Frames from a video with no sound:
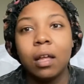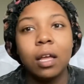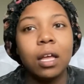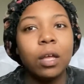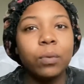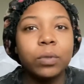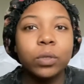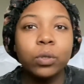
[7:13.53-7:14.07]

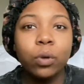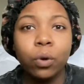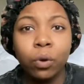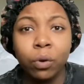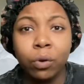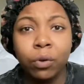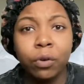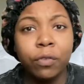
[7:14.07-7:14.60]
it was
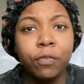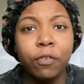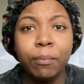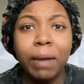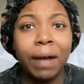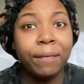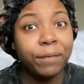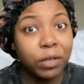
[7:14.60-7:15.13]
cool for
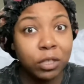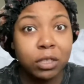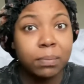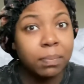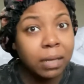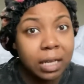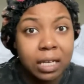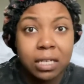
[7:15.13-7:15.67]
my
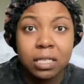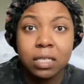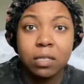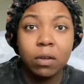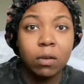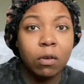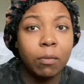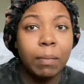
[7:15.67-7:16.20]
first
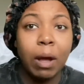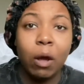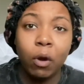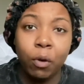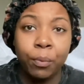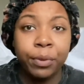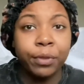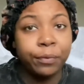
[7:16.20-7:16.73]
place on my
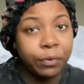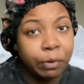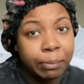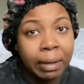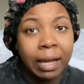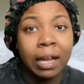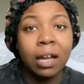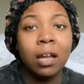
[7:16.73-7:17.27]
own with the
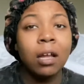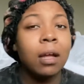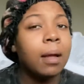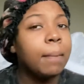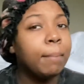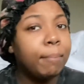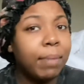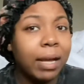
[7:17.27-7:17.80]
roommate,
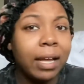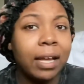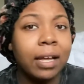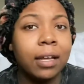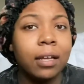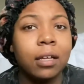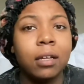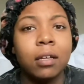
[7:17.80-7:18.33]

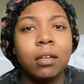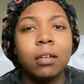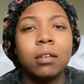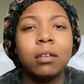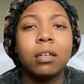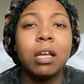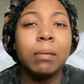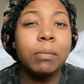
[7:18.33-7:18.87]
but
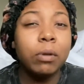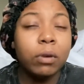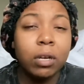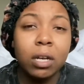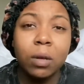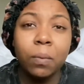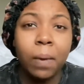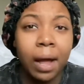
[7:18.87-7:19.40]

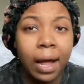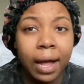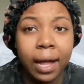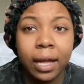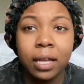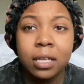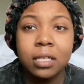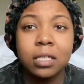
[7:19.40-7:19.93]

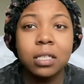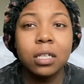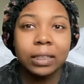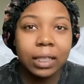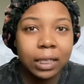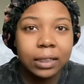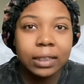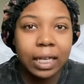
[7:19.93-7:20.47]
community-wise,
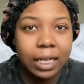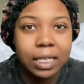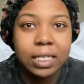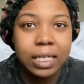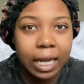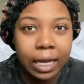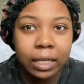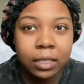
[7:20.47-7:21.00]
6 out of
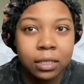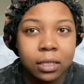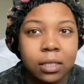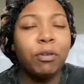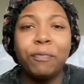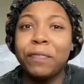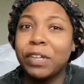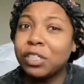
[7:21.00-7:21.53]
10.
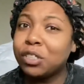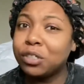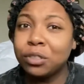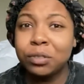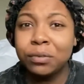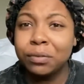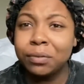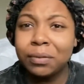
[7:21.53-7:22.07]

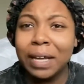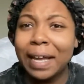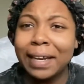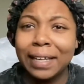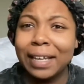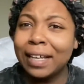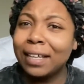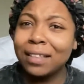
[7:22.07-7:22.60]
Professional
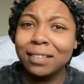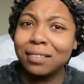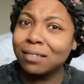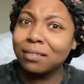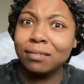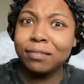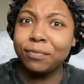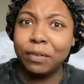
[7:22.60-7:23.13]
etiquette
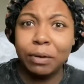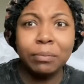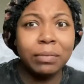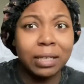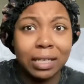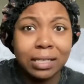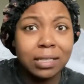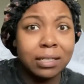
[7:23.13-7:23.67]
from
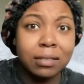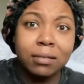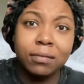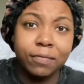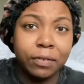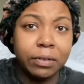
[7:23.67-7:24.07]
the leasing